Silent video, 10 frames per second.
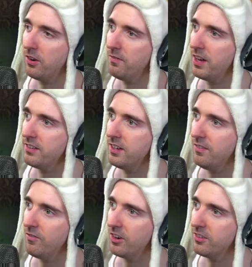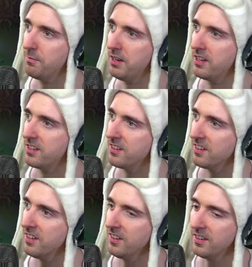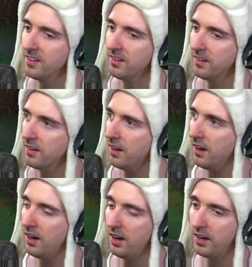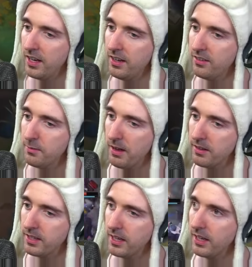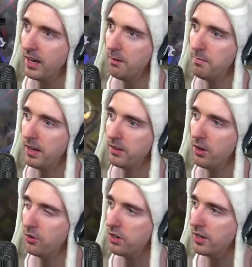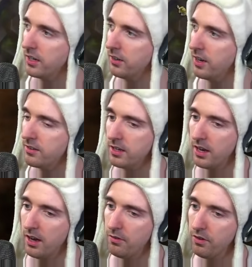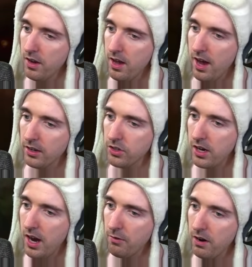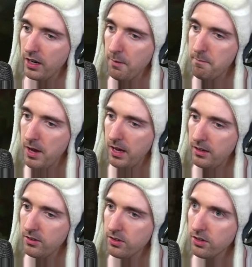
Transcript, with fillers: on my team? Where's he been? He's about to get gangbanged, though, trying to kill that TF. Actually, I recommend...